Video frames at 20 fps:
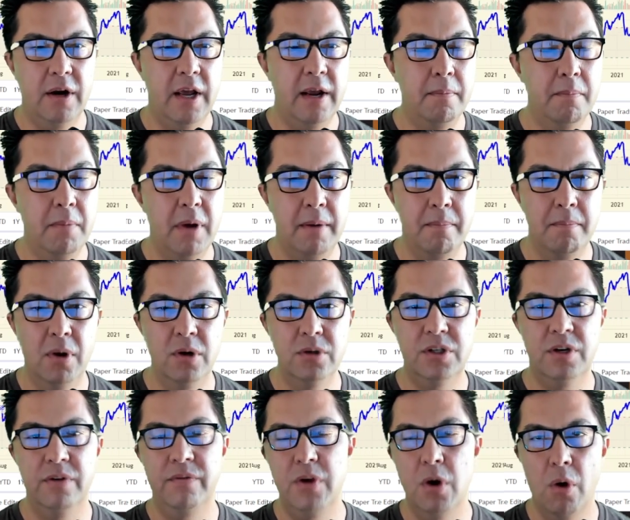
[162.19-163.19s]
And
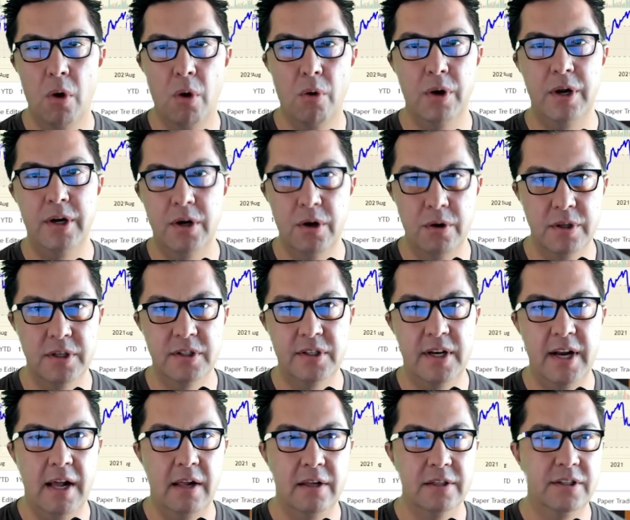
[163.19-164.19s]
most of you already know this
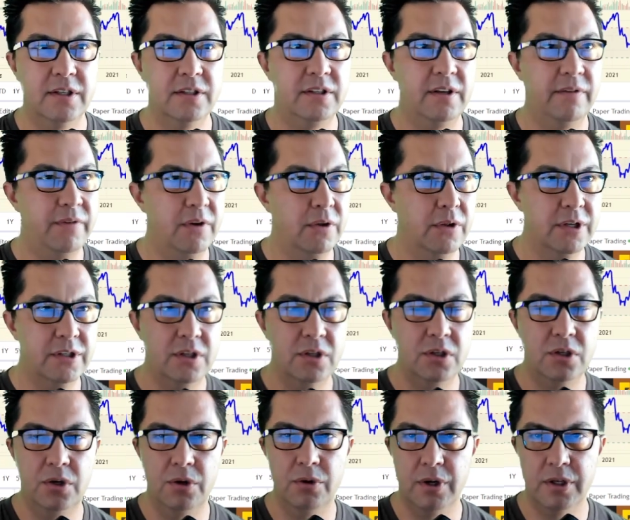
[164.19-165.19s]
analysis if you listen
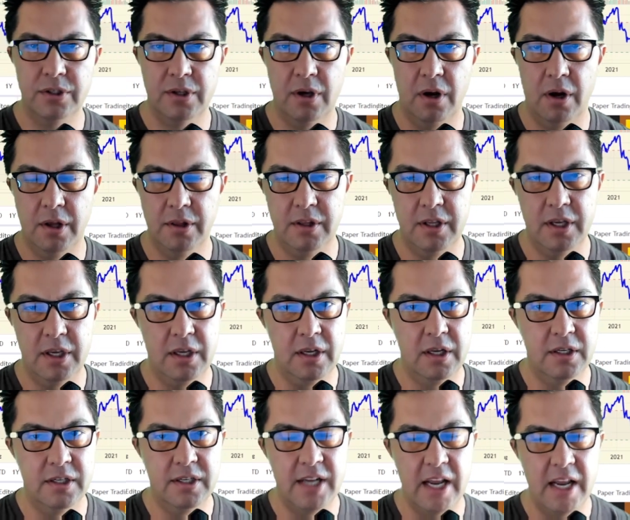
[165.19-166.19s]
to us on the
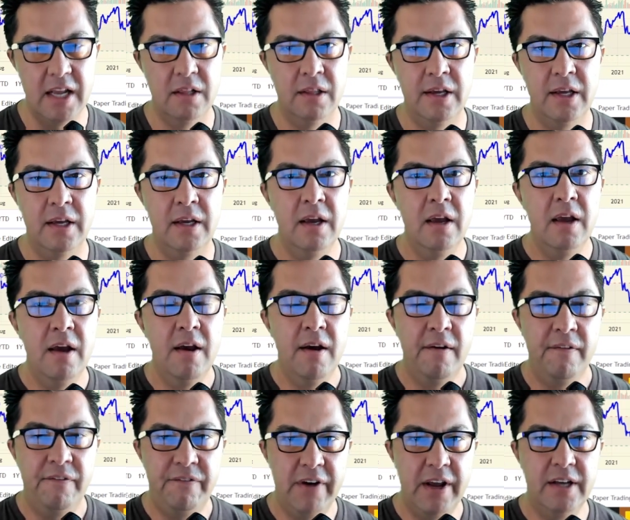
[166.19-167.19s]
daily
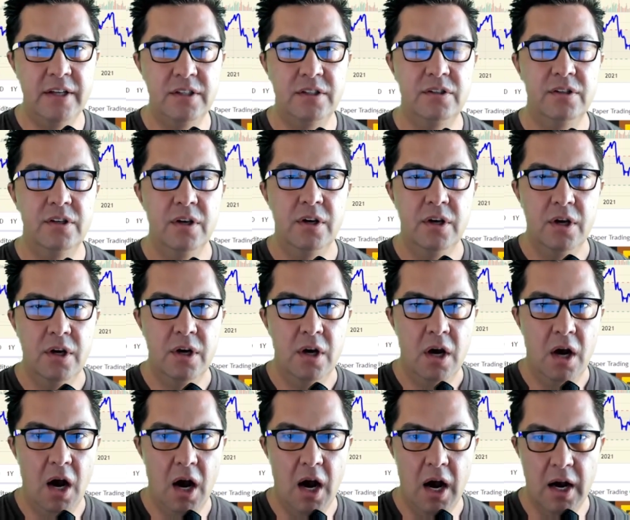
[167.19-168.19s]
F.A.C.E
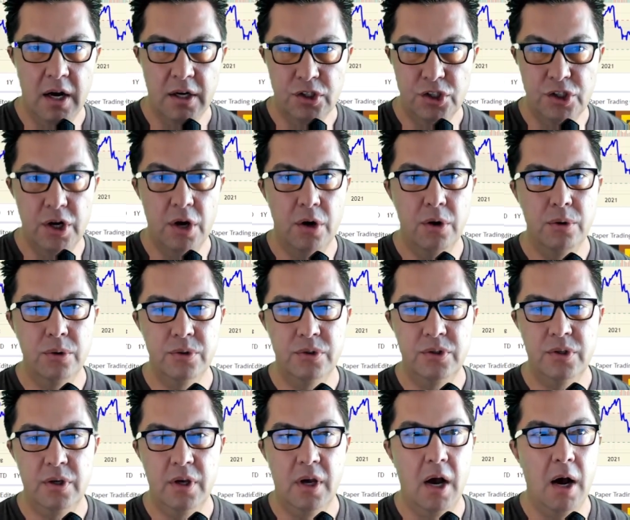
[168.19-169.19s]

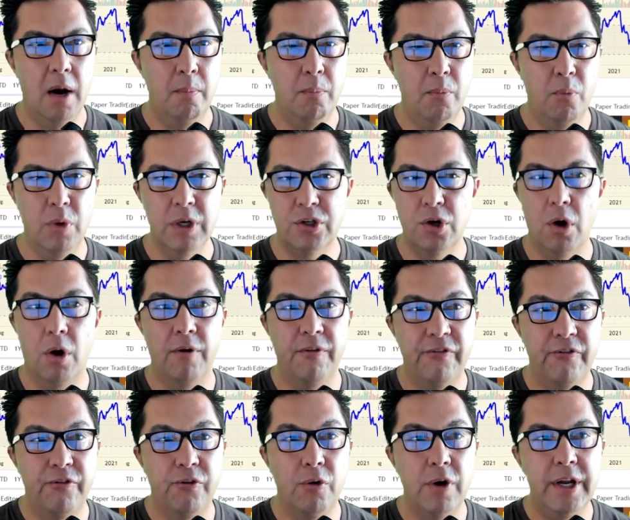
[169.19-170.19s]
shows, which are
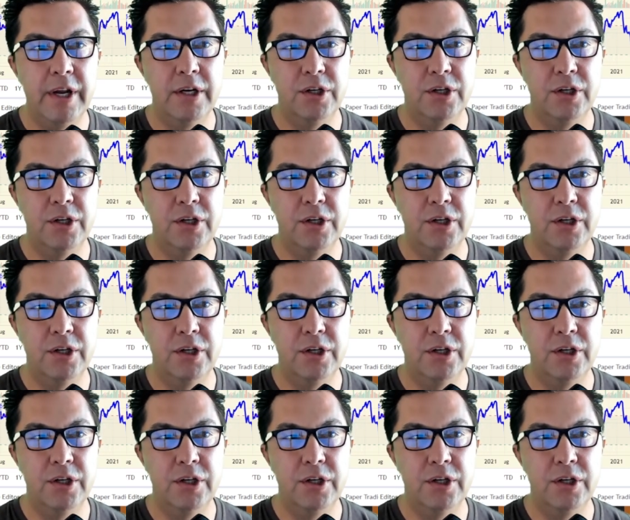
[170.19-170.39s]
free